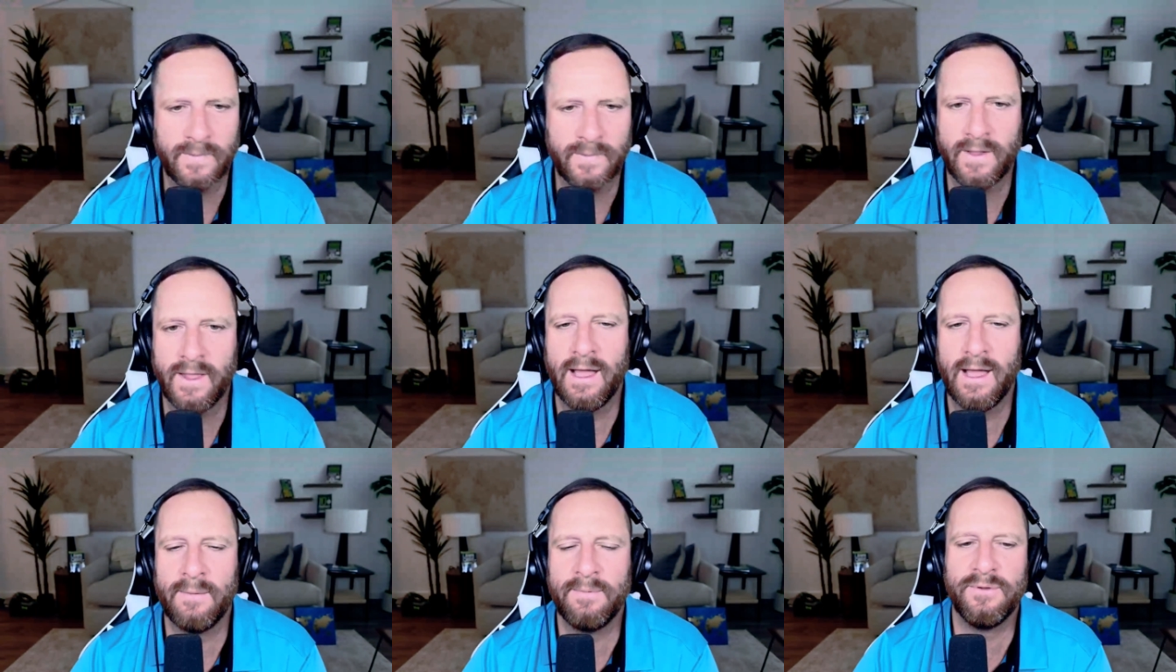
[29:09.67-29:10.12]

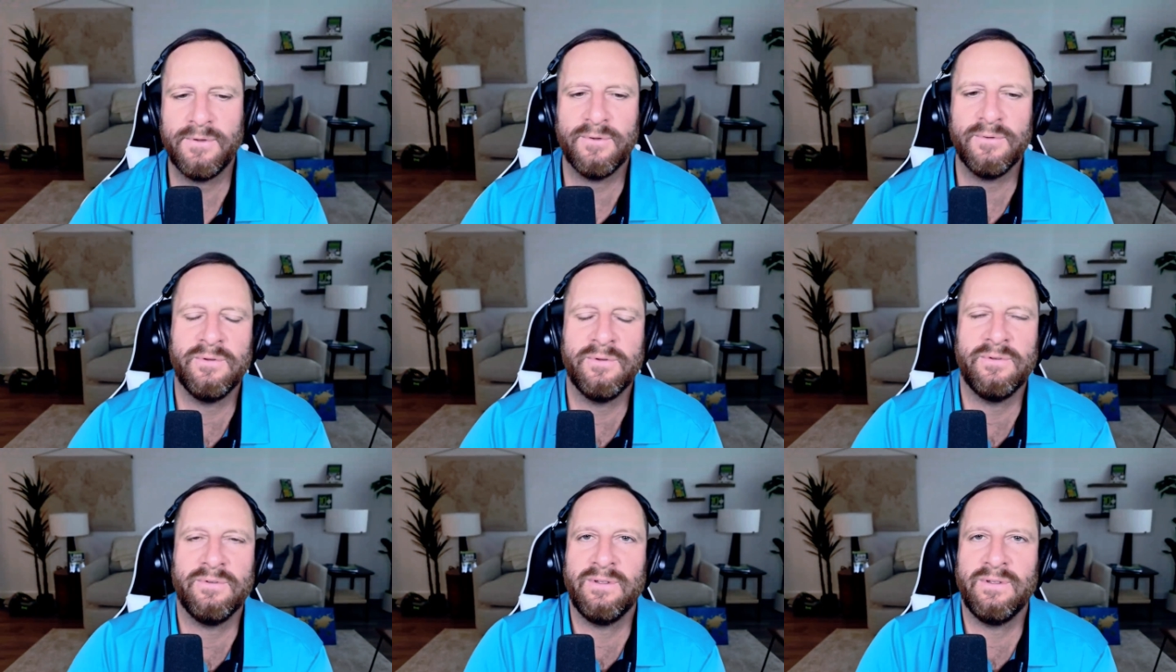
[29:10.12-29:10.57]

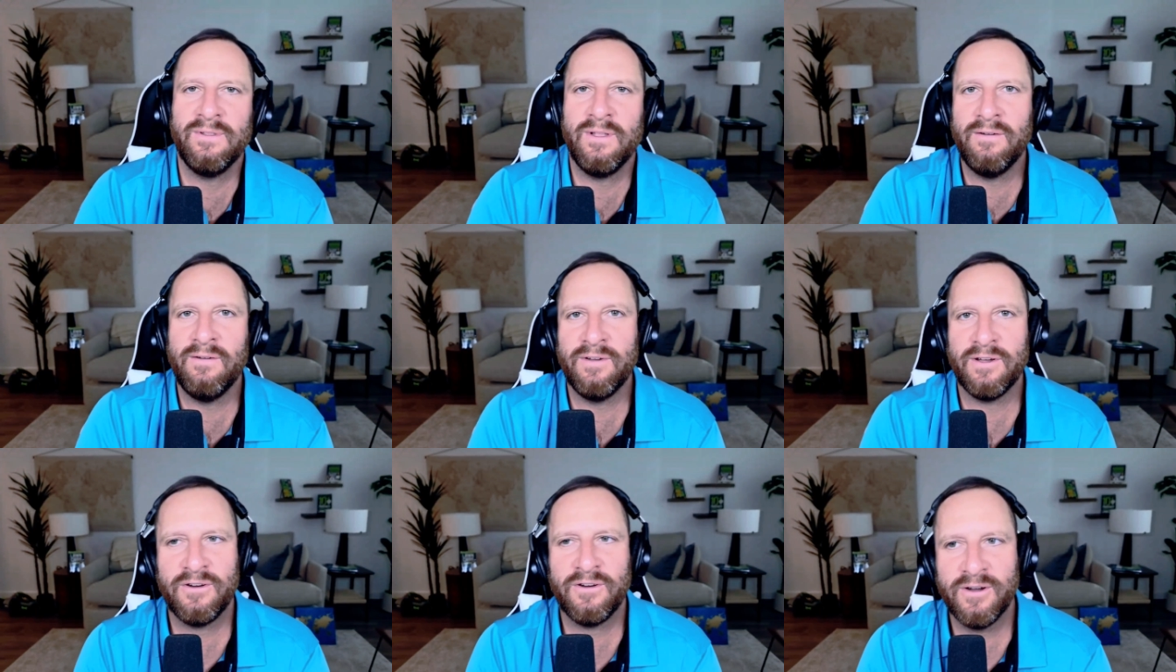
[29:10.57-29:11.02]
Absolutely
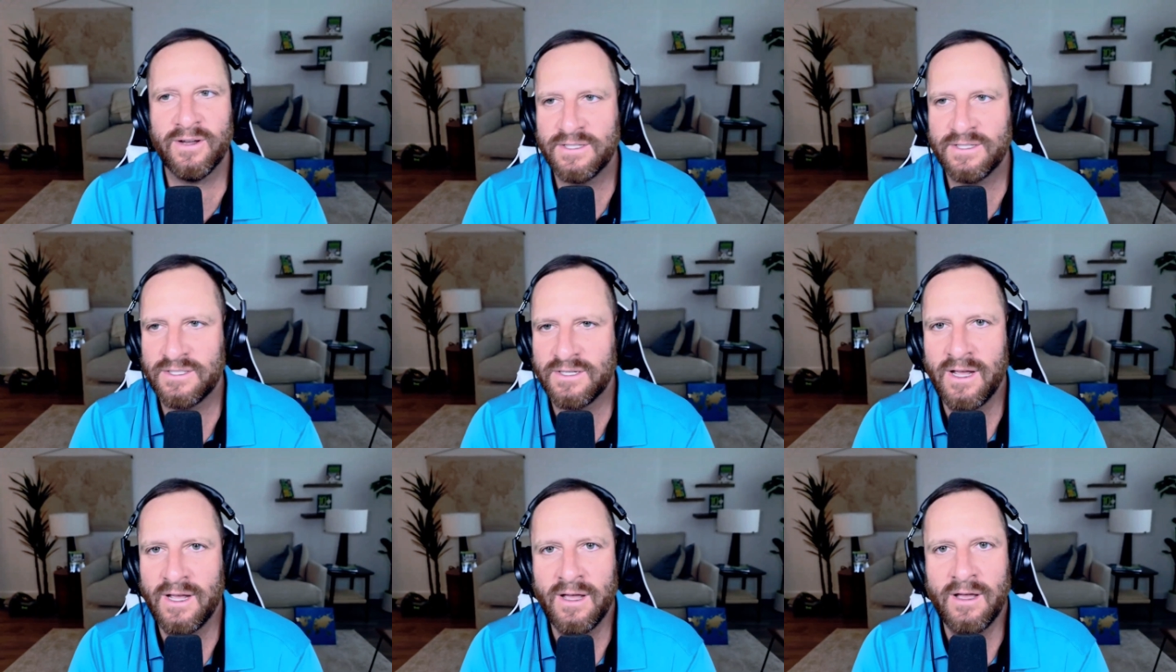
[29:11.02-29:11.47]
love it,
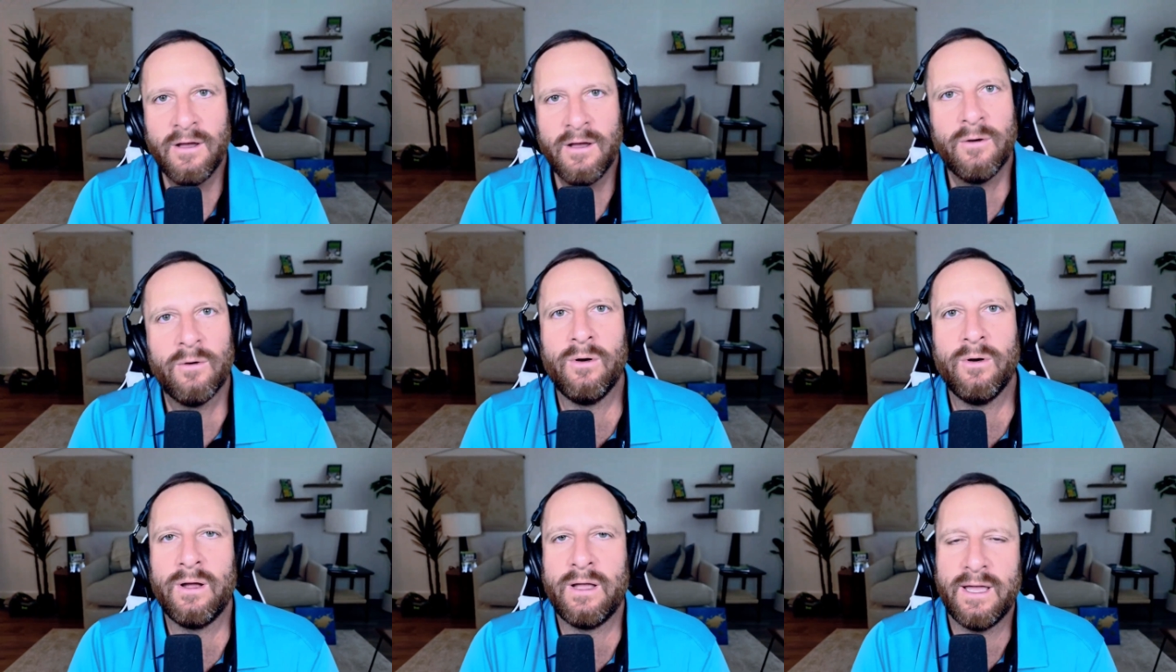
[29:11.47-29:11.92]
Chris.
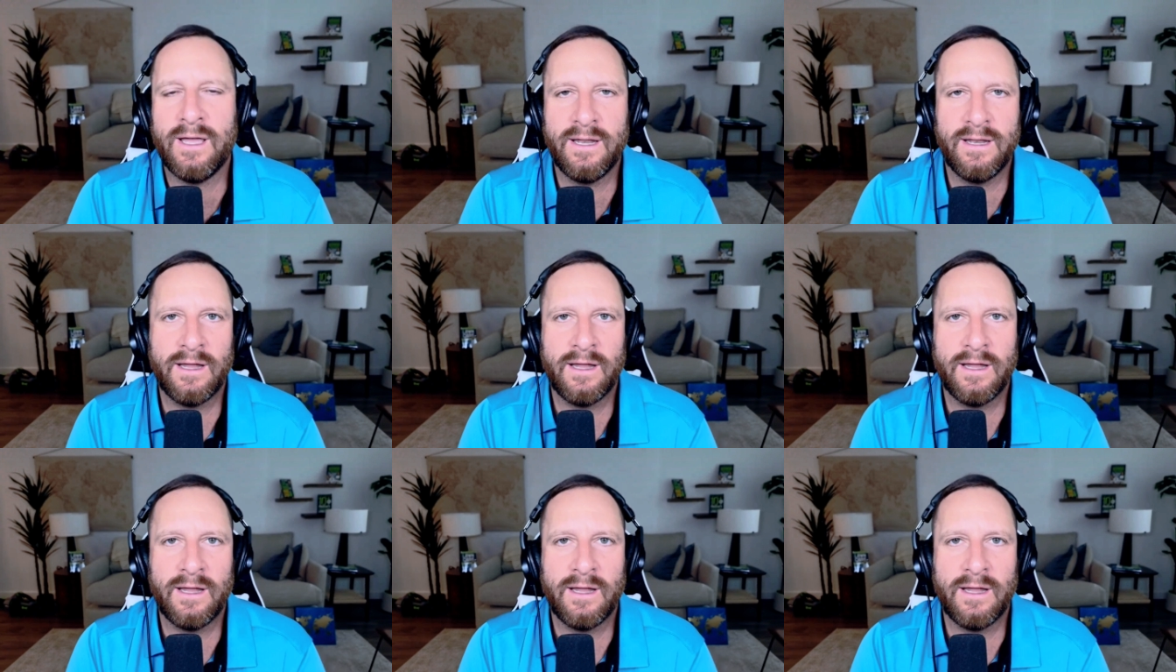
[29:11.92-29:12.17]
Well, again,